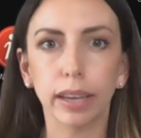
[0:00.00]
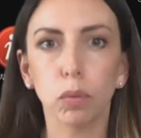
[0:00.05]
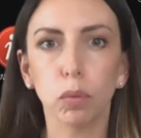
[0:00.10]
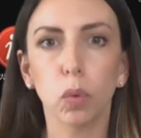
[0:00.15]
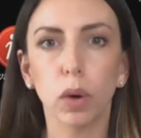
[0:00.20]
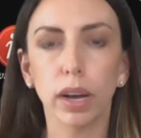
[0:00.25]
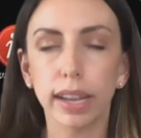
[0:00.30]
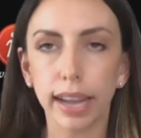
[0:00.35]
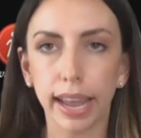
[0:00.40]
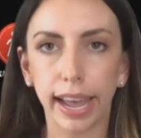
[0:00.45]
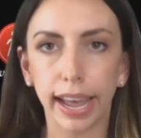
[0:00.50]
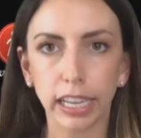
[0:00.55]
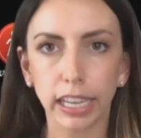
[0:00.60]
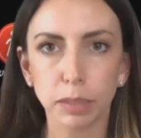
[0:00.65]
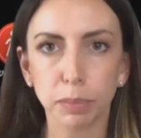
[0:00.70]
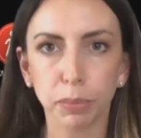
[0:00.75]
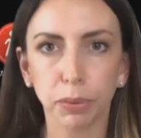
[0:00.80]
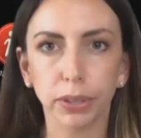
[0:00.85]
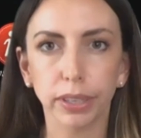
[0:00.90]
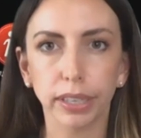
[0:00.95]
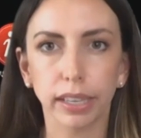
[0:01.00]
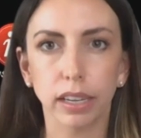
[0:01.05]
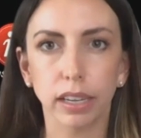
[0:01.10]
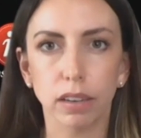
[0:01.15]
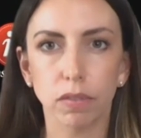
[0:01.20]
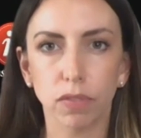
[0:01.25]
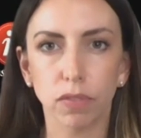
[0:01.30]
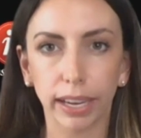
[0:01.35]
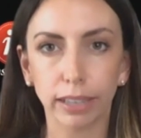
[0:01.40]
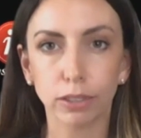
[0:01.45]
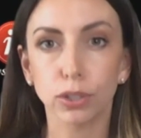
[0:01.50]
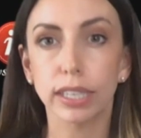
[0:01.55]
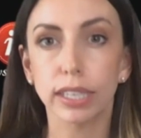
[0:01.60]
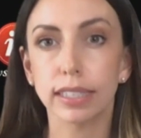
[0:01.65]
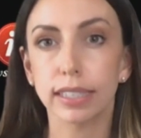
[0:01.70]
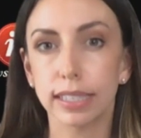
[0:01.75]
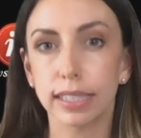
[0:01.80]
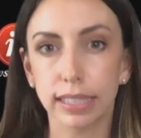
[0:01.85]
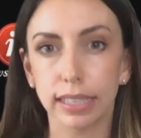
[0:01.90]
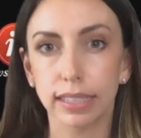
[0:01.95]
One expert in infectious
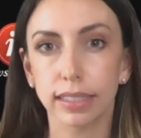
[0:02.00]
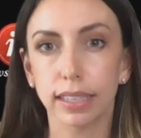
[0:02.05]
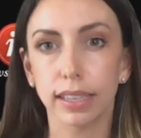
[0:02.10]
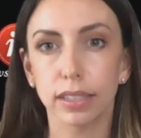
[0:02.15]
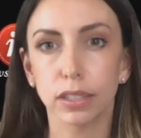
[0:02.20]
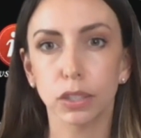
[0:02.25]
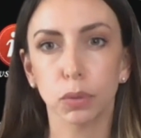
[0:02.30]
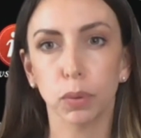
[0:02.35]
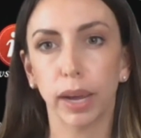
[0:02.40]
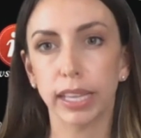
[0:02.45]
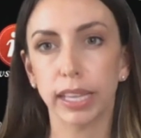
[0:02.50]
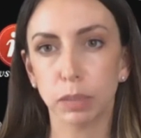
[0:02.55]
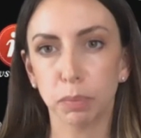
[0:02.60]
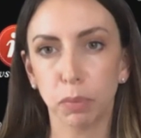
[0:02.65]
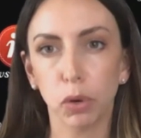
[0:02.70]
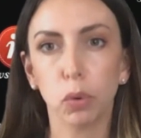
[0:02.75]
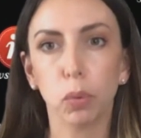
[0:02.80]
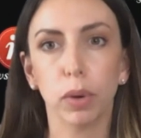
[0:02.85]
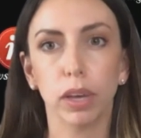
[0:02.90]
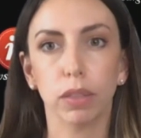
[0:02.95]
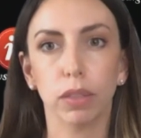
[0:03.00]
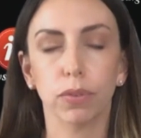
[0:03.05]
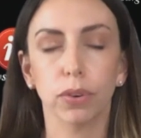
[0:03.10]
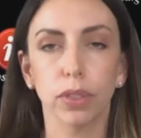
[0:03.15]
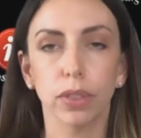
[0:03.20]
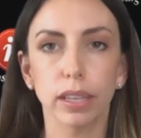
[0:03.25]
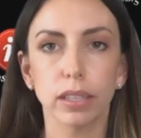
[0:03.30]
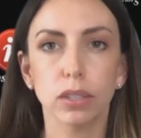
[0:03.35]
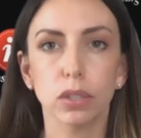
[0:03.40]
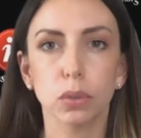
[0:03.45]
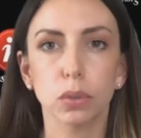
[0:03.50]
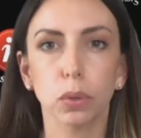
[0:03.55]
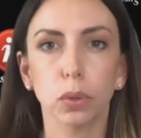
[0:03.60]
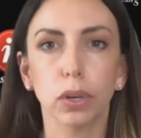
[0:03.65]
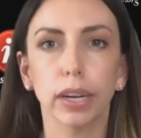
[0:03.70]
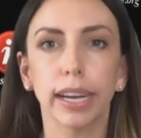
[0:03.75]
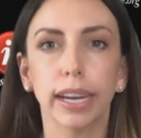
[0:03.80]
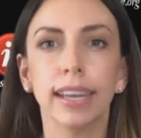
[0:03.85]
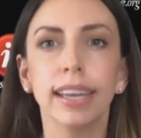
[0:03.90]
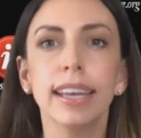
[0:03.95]
diseases who I spoke with for this
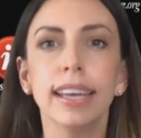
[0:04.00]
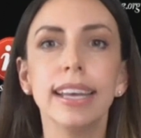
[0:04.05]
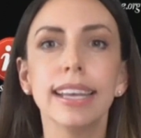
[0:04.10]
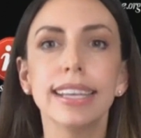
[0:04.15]
story